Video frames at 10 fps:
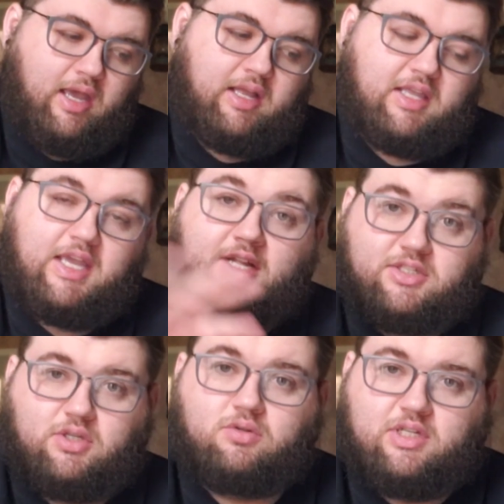and he
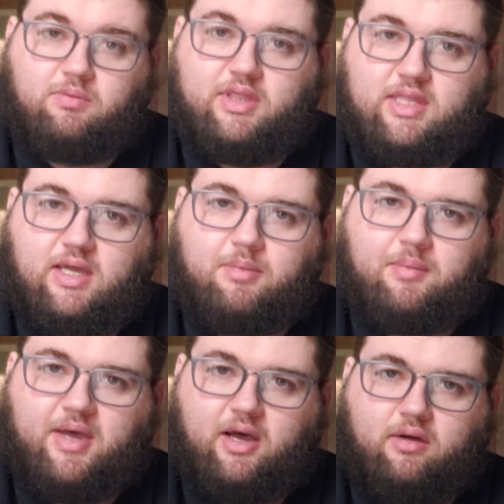consulted with them
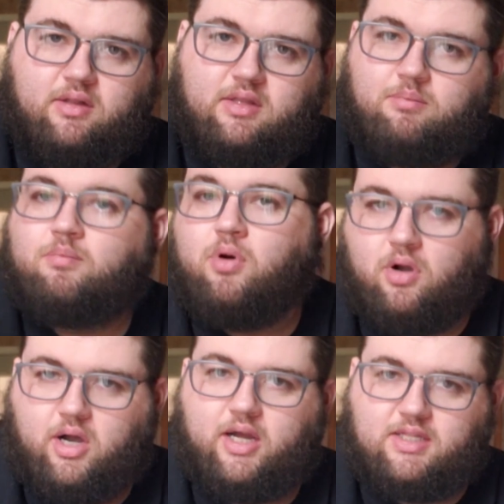about
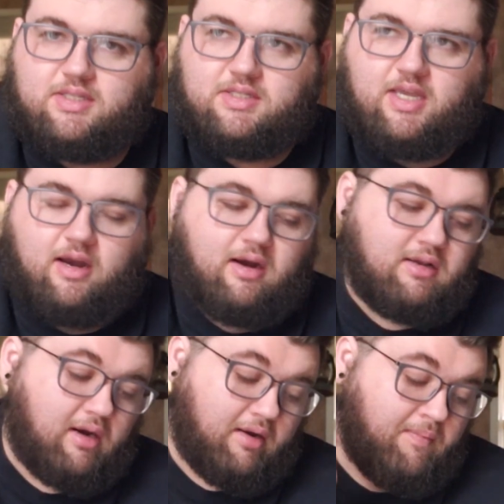Pocahontas'
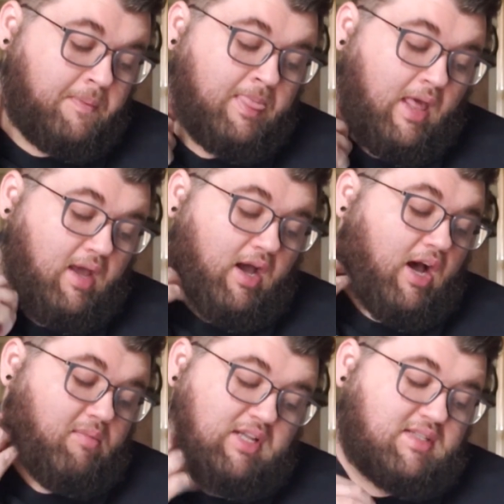character.
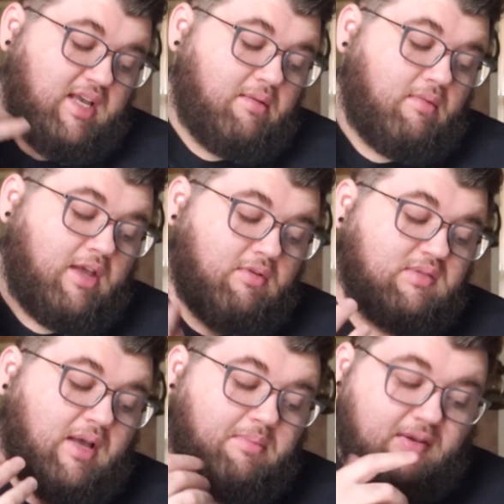And it said, "It was
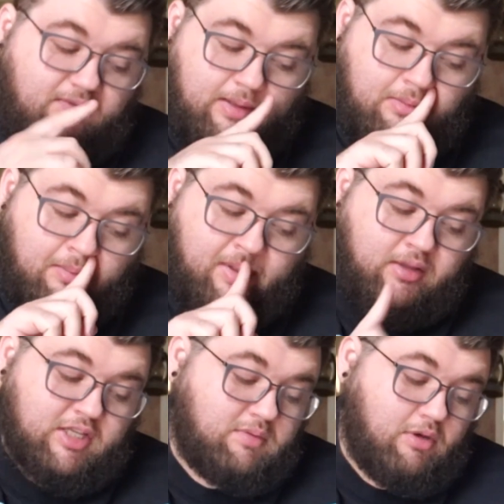my epiphany moment
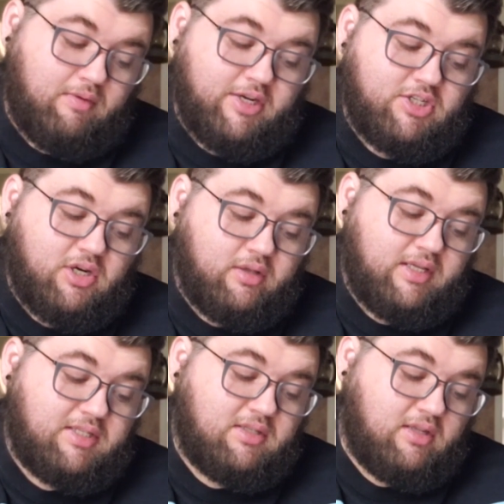on this movie.
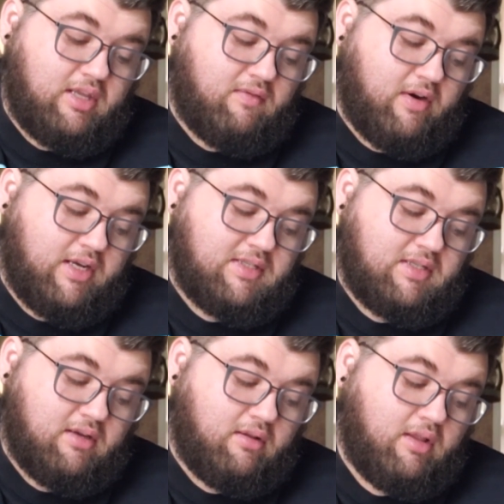Shirley stood there very
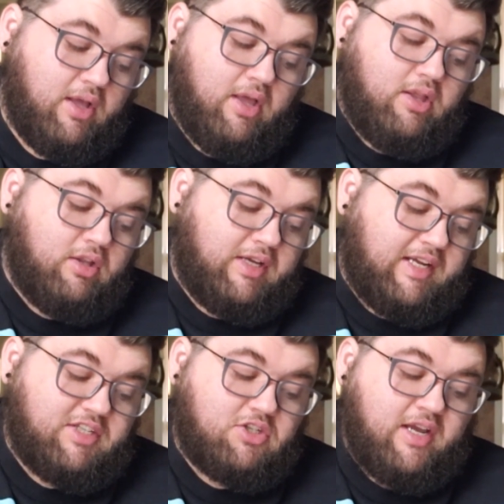still,
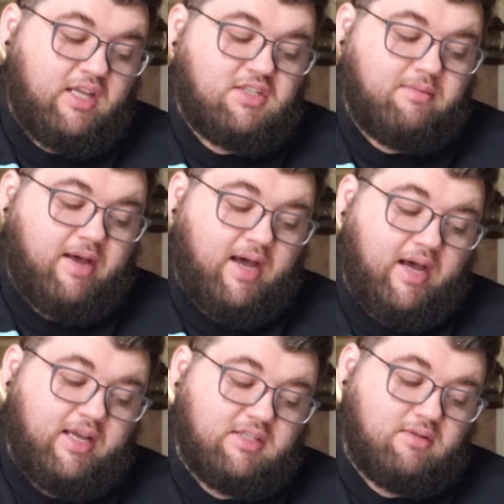looking straight into my
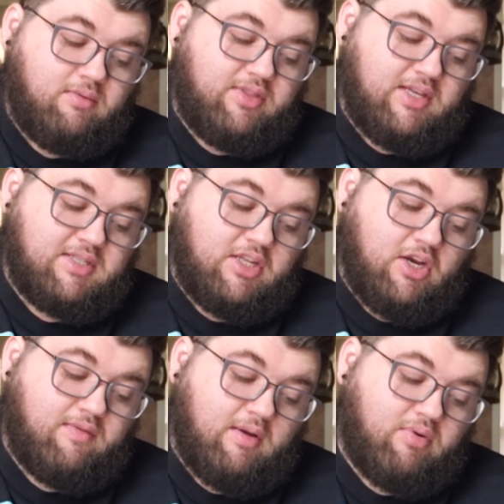eyes with this
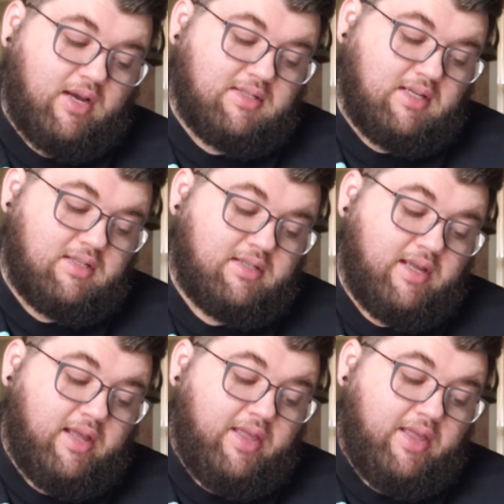unnerving presence.